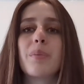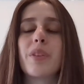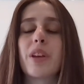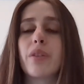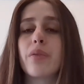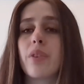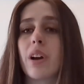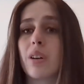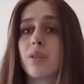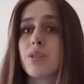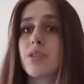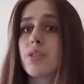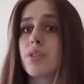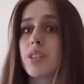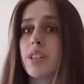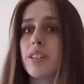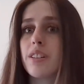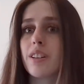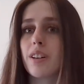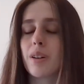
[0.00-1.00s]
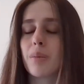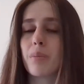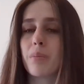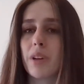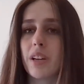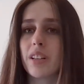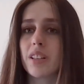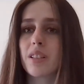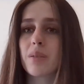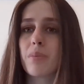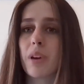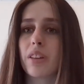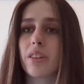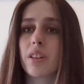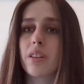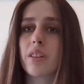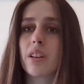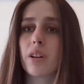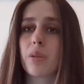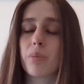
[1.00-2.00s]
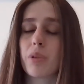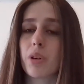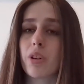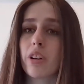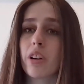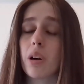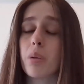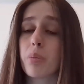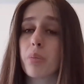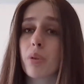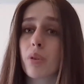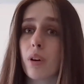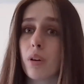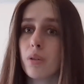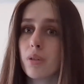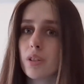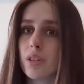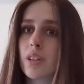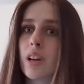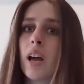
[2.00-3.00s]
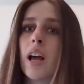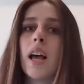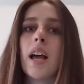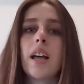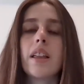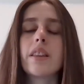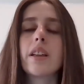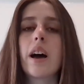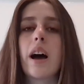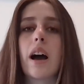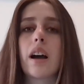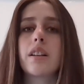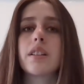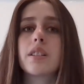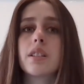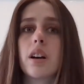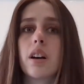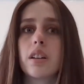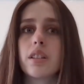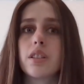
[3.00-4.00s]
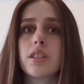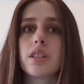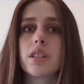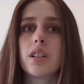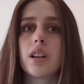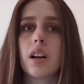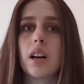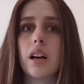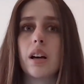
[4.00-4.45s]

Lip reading: they found using their mixed method therapeutic approach that touch